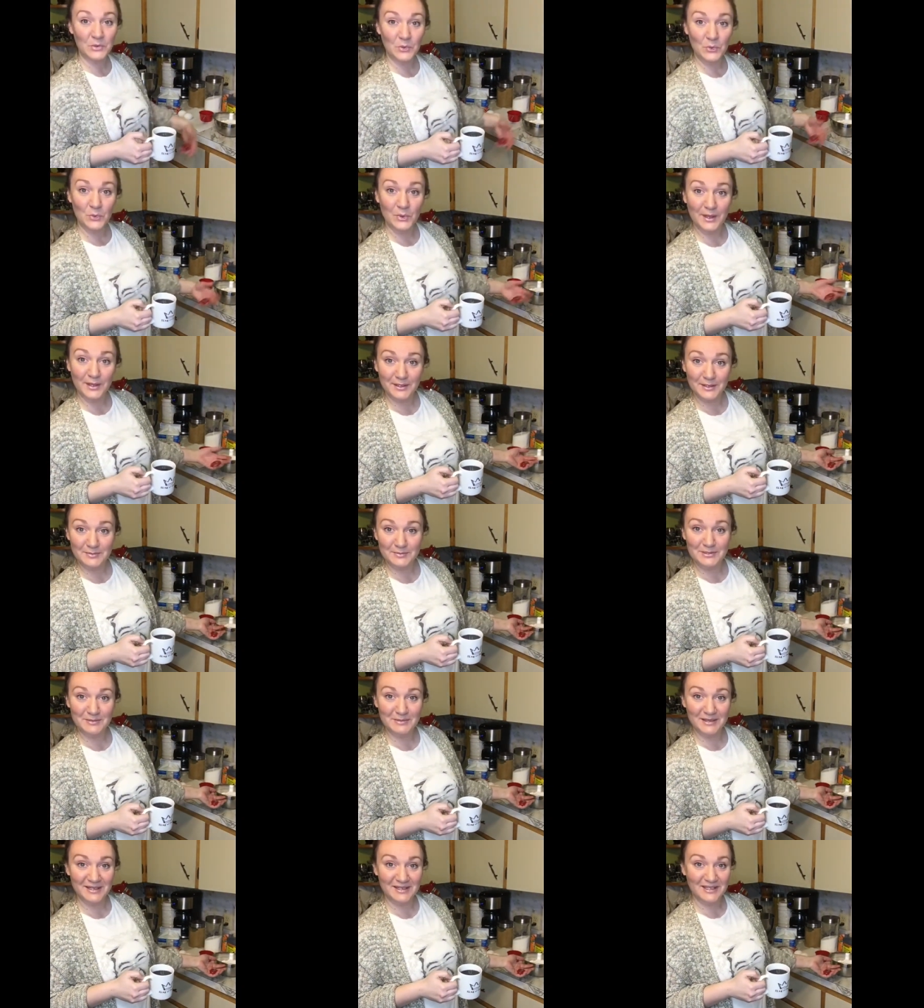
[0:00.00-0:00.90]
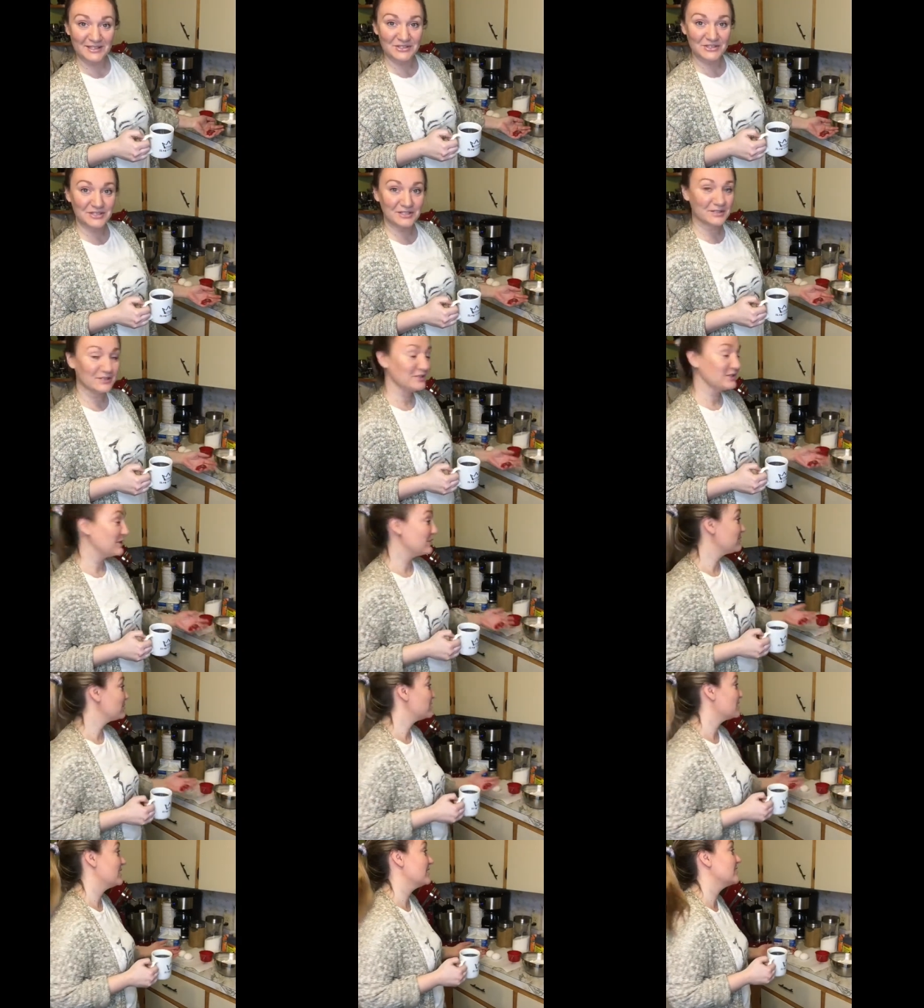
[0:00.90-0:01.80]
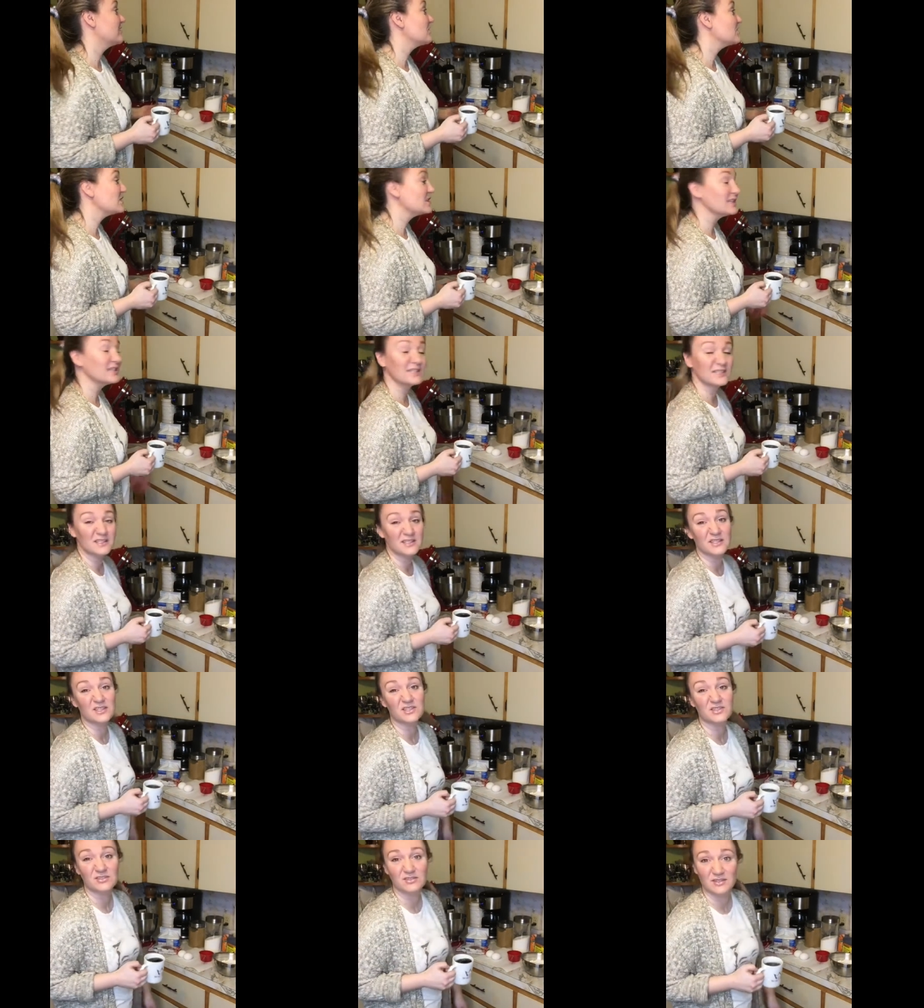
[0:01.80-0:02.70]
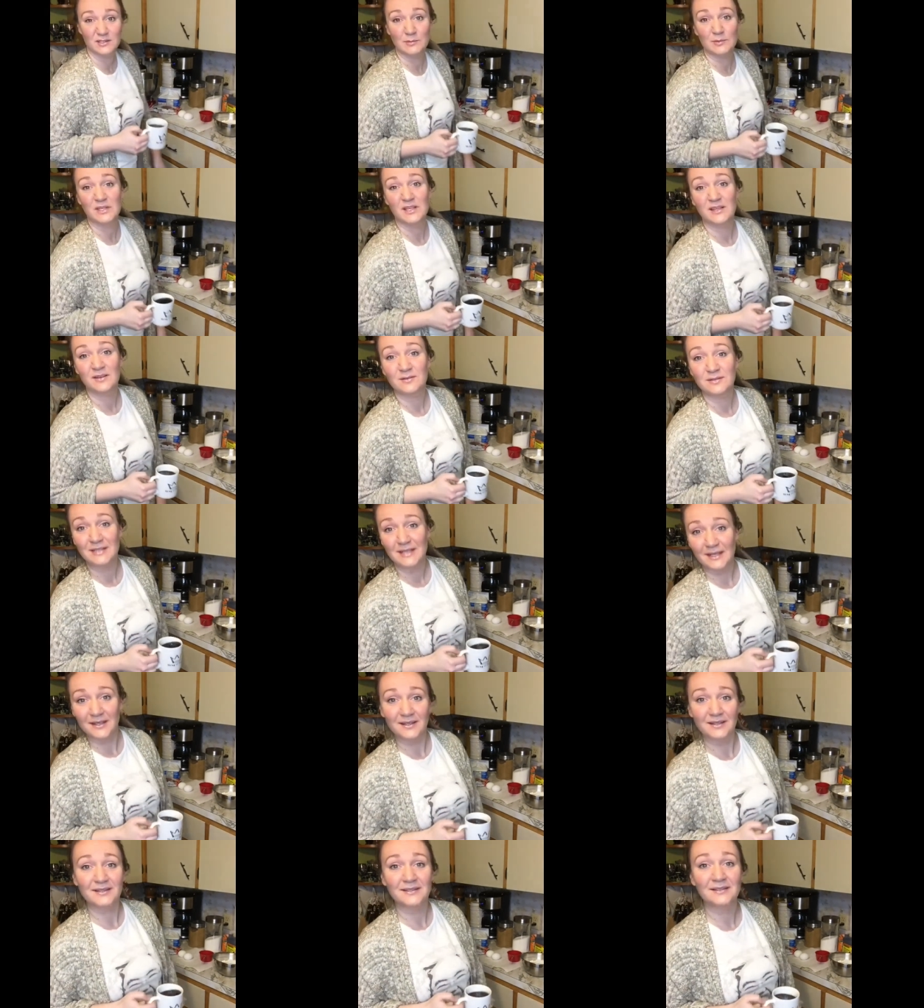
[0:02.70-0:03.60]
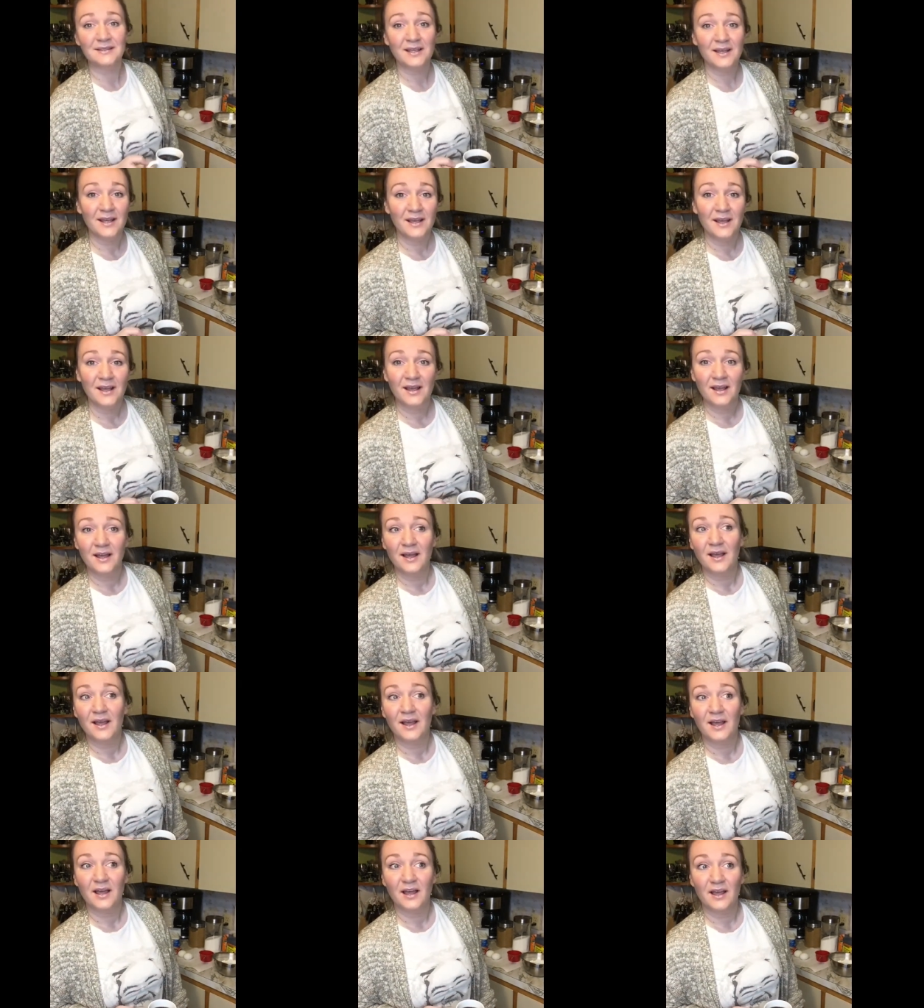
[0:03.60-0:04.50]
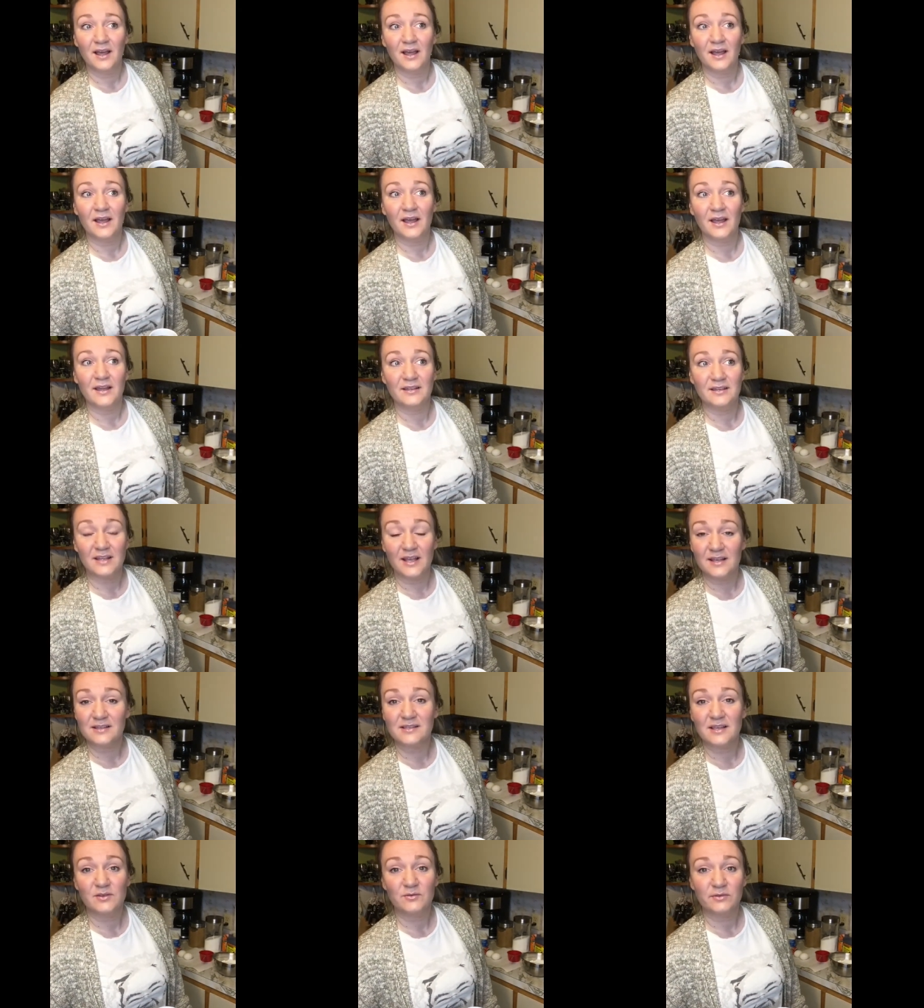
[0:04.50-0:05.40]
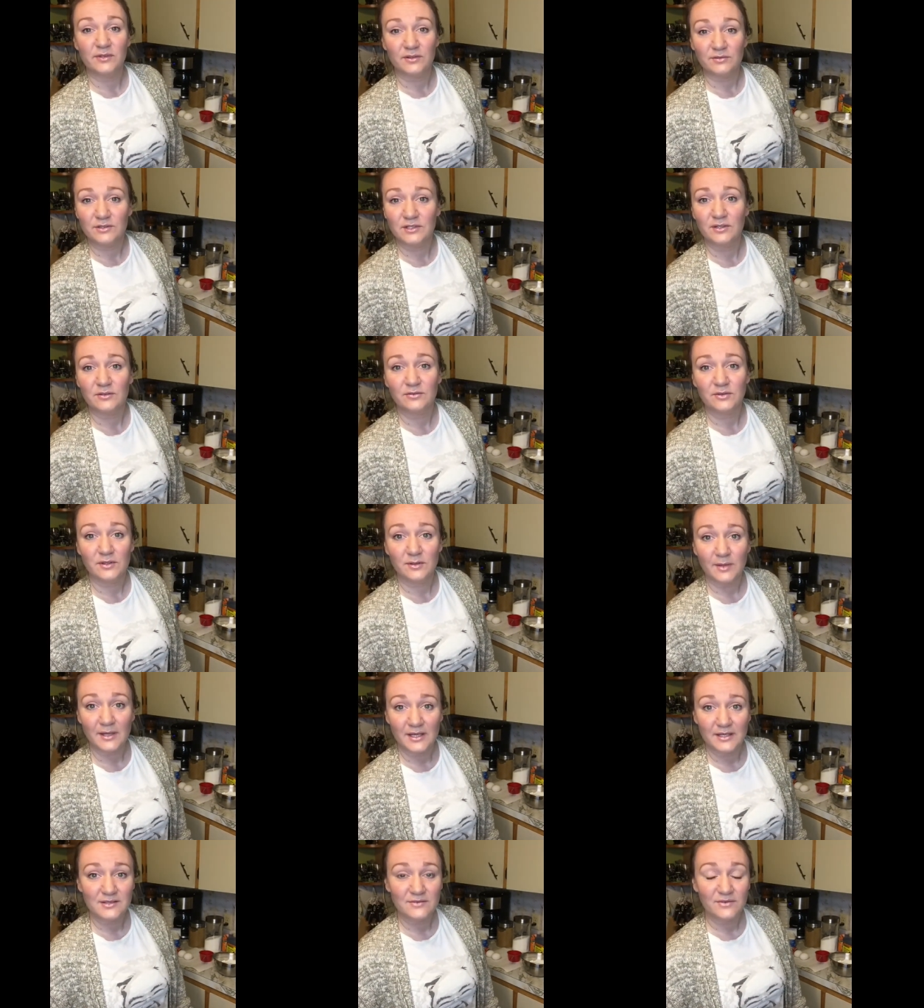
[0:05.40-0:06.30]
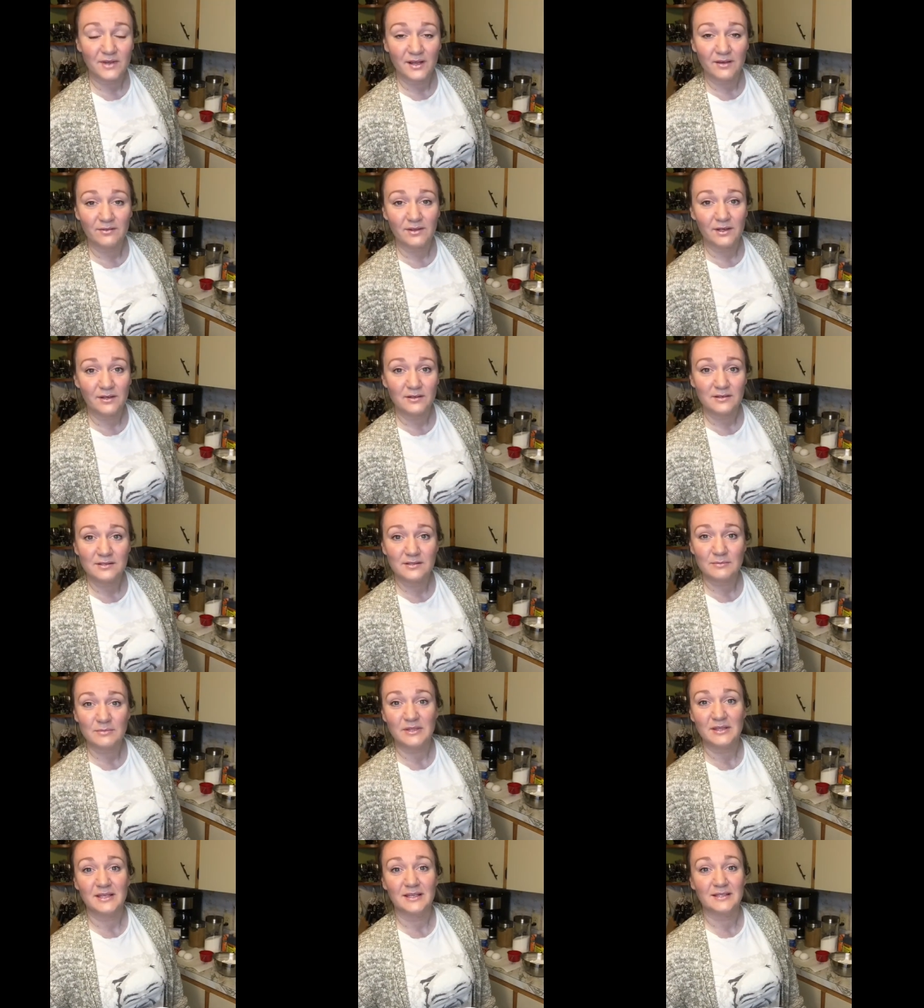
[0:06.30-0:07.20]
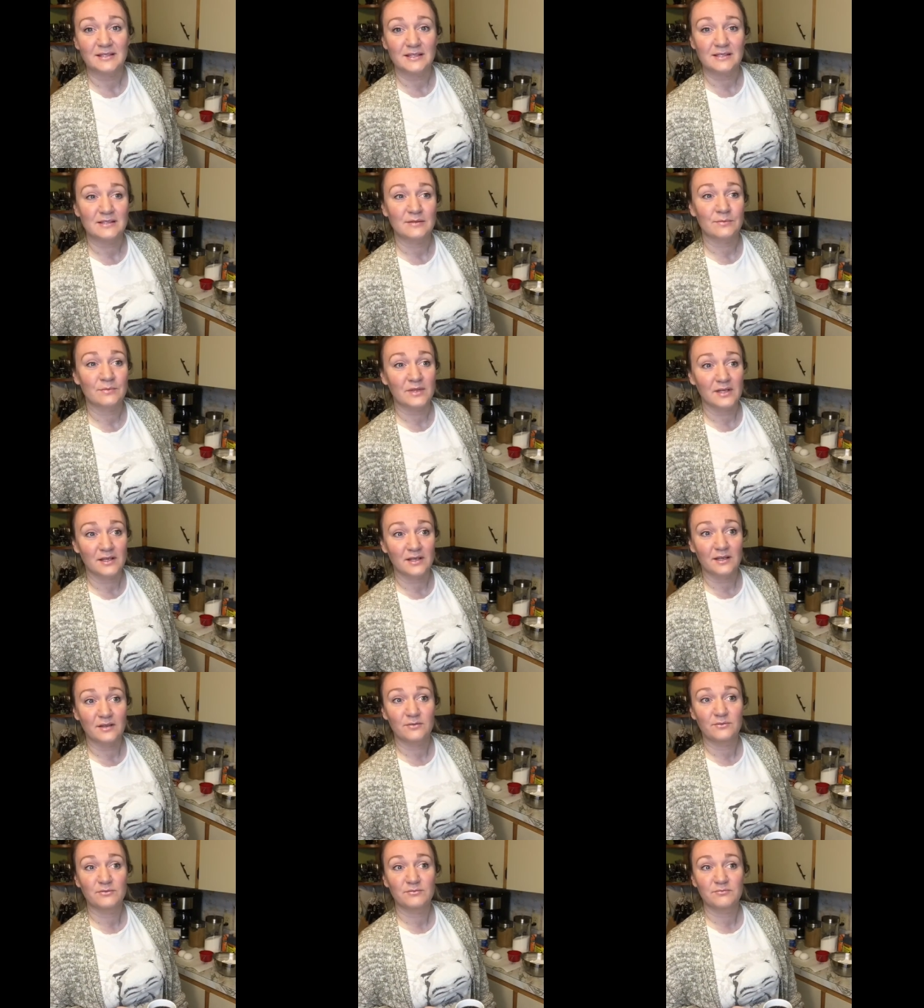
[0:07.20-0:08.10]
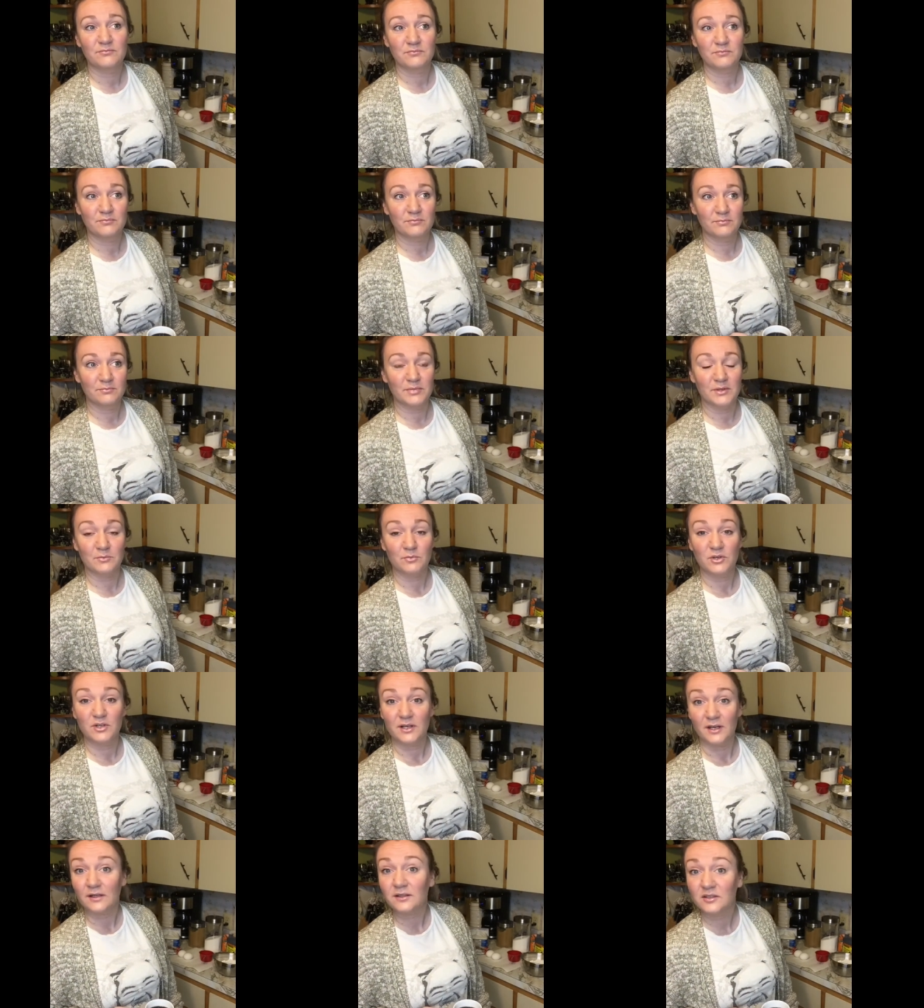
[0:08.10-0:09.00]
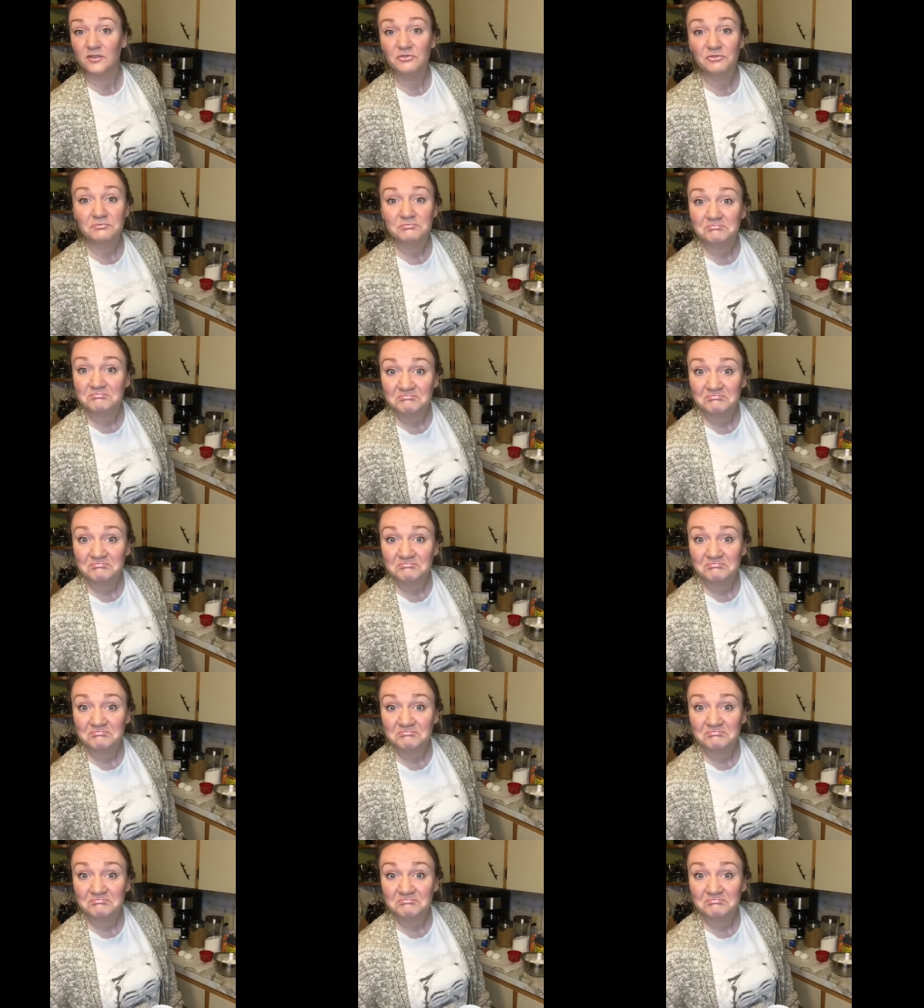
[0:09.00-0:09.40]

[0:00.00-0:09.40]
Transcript: Welcome to my kitchen. Don't judge. It's extremely outdated. And yes, I've lived here for the past 5 years, but that doesn't mean I've been productive.